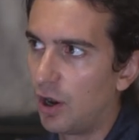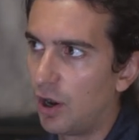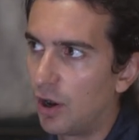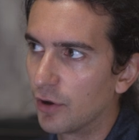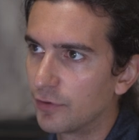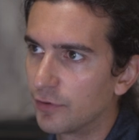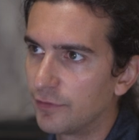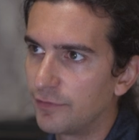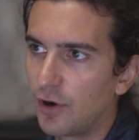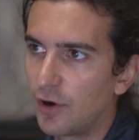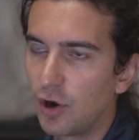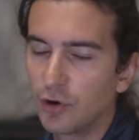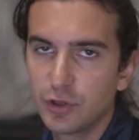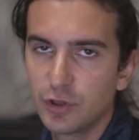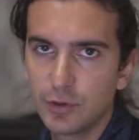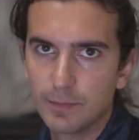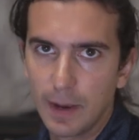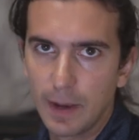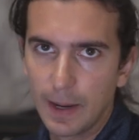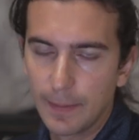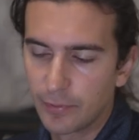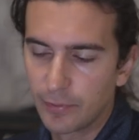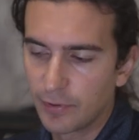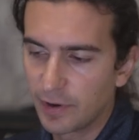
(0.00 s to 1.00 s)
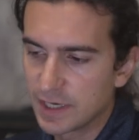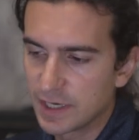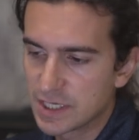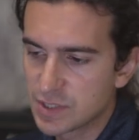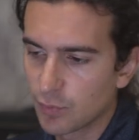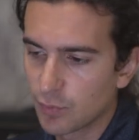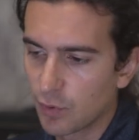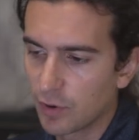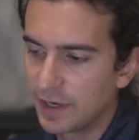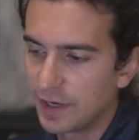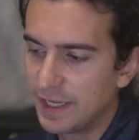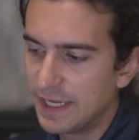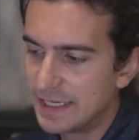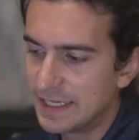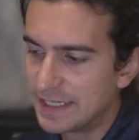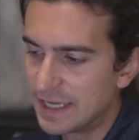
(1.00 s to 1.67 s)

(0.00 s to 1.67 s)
Auto Volume by Price, where he